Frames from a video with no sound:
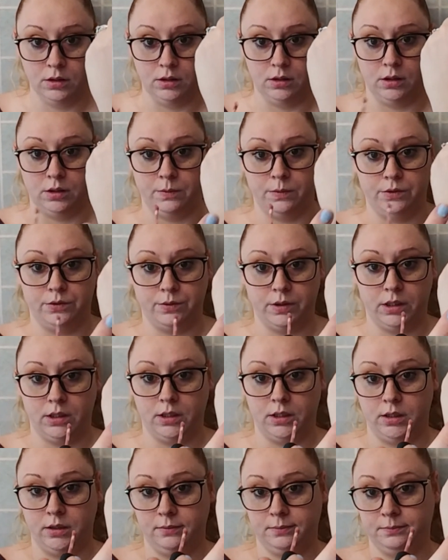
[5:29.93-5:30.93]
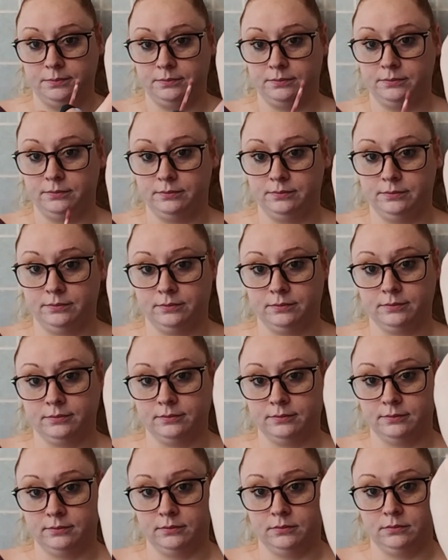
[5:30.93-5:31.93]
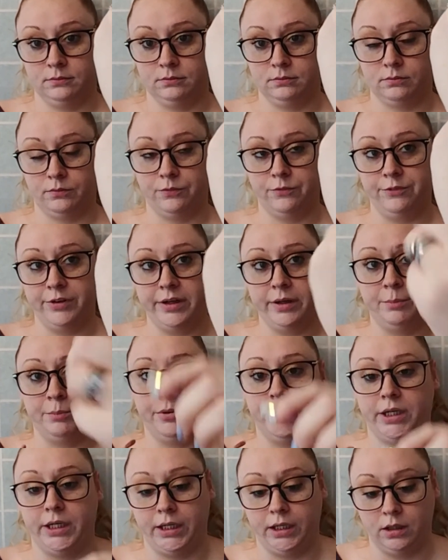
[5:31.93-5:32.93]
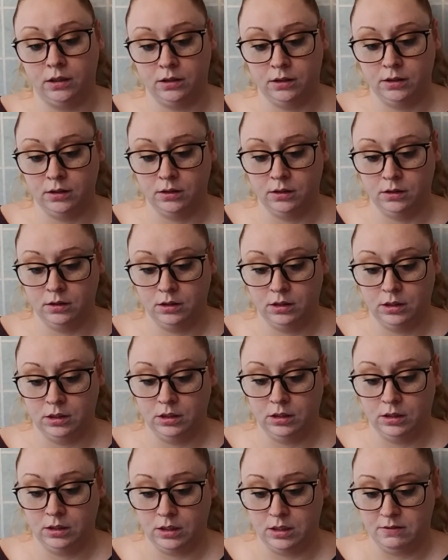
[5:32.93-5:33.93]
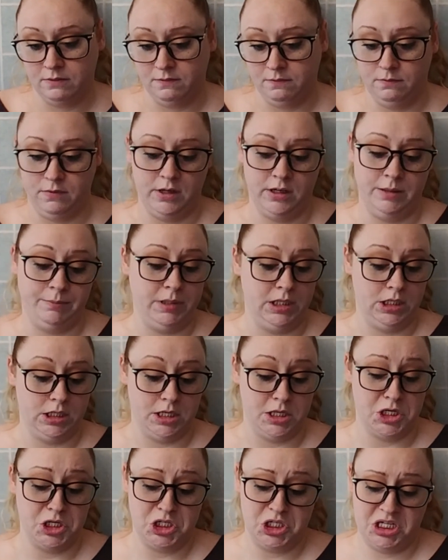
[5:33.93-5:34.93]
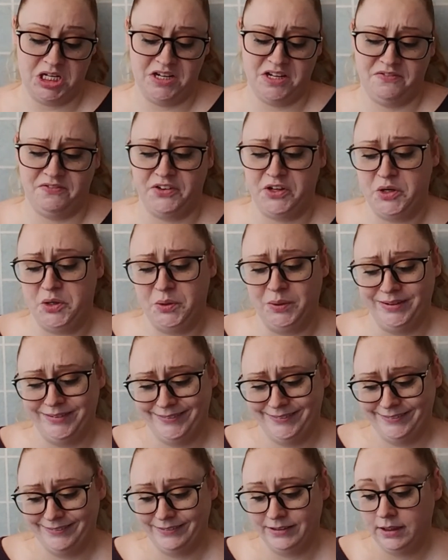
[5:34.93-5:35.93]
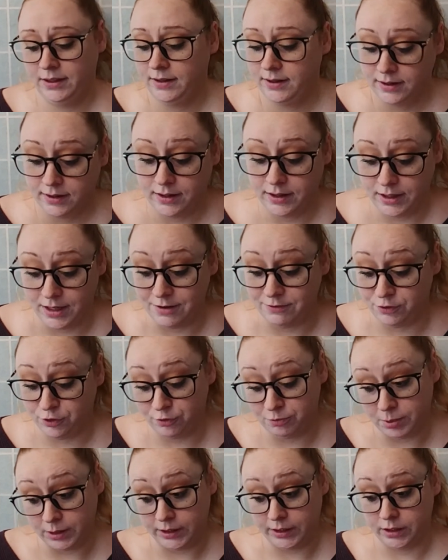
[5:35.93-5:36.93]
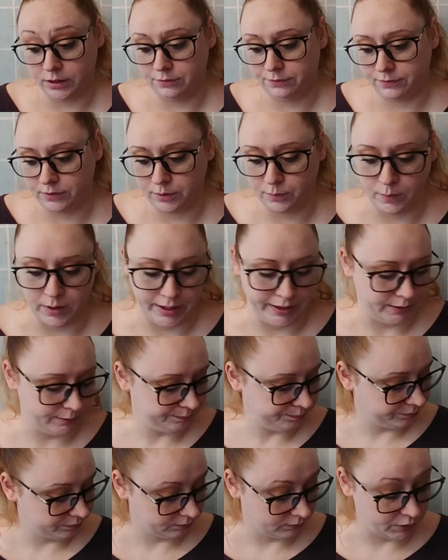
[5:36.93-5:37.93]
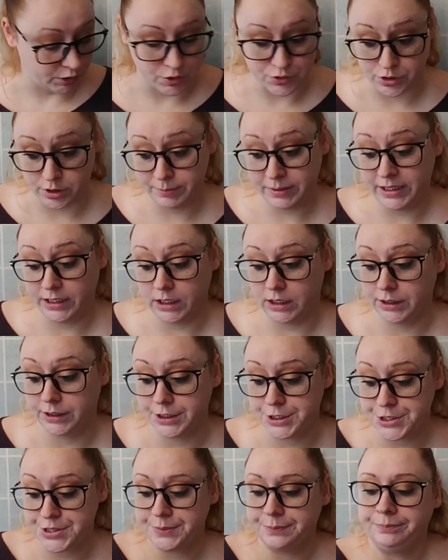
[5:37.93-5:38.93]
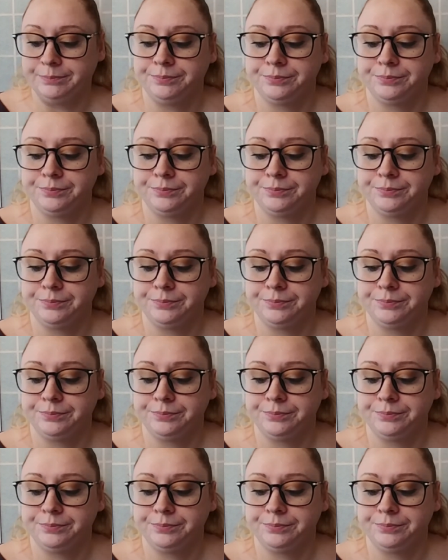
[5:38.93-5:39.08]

that one's right there. Very pretty. Very me colors. If you've been here for a while, those are me colors.